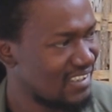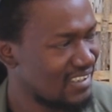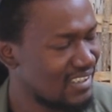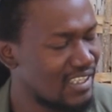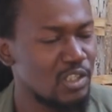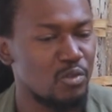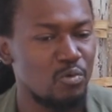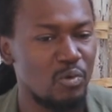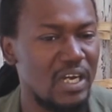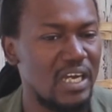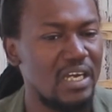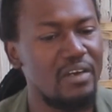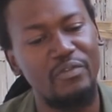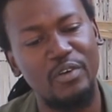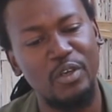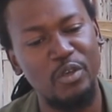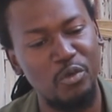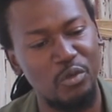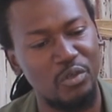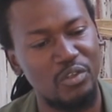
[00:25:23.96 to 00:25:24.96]
That's why
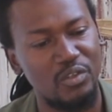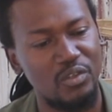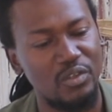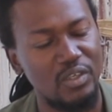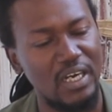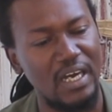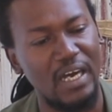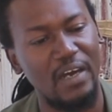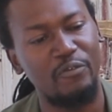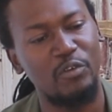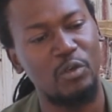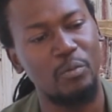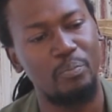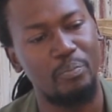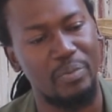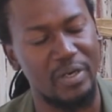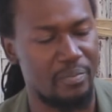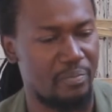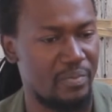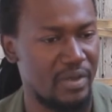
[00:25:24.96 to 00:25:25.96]
every youth have to
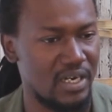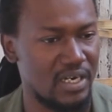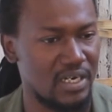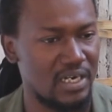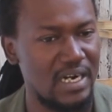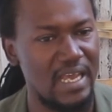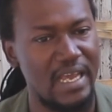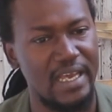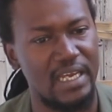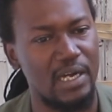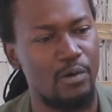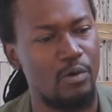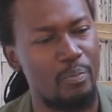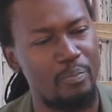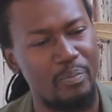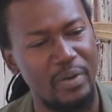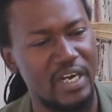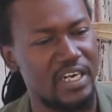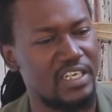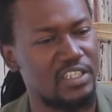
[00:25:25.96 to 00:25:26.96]
prepare. Like
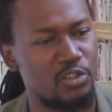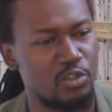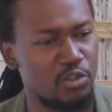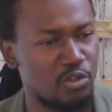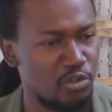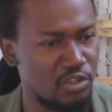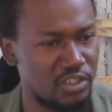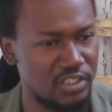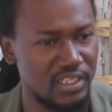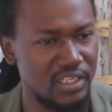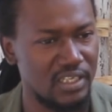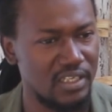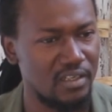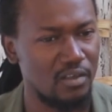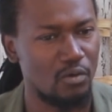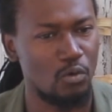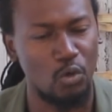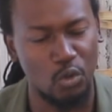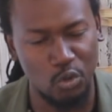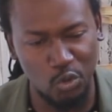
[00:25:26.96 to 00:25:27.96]
our parents used to say,
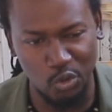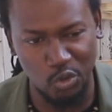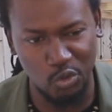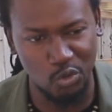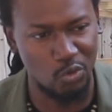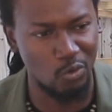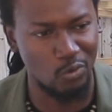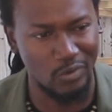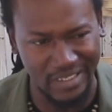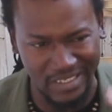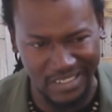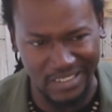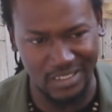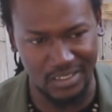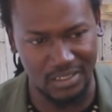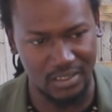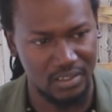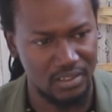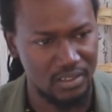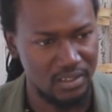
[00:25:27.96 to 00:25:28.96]
go to school,
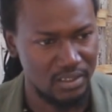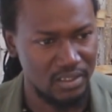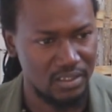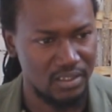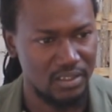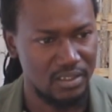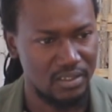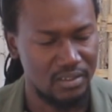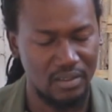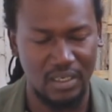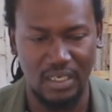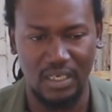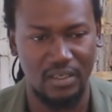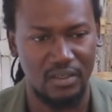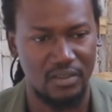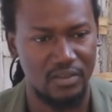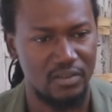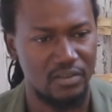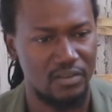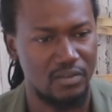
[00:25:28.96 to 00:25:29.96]
read, ah,
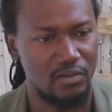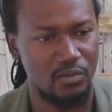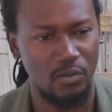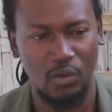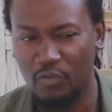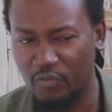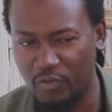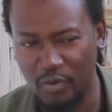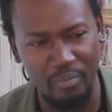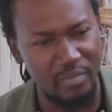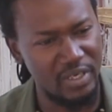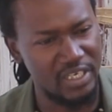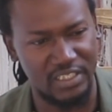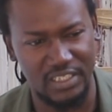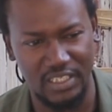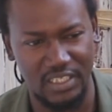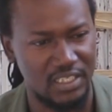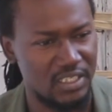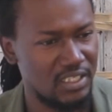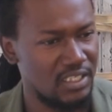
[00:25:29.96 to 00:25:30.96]
look for
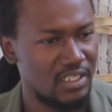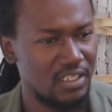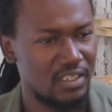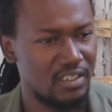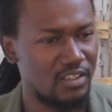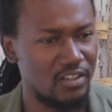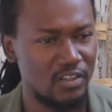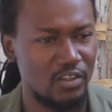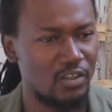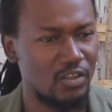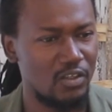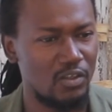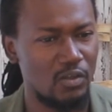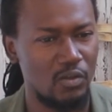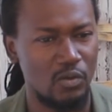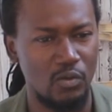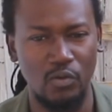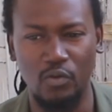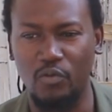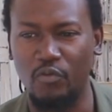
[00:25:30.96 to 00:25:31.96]
major, you know,
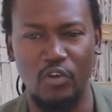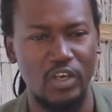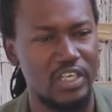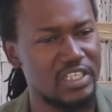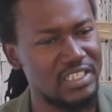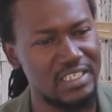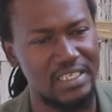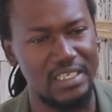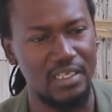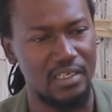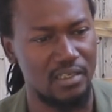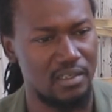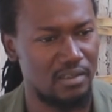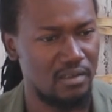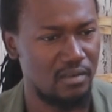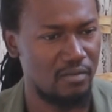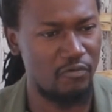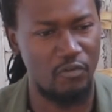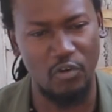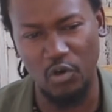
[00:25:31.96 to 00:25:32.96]
look for a skill,
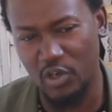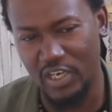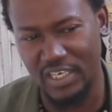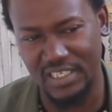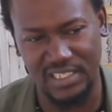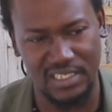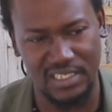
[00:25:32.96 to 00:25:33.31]
follow a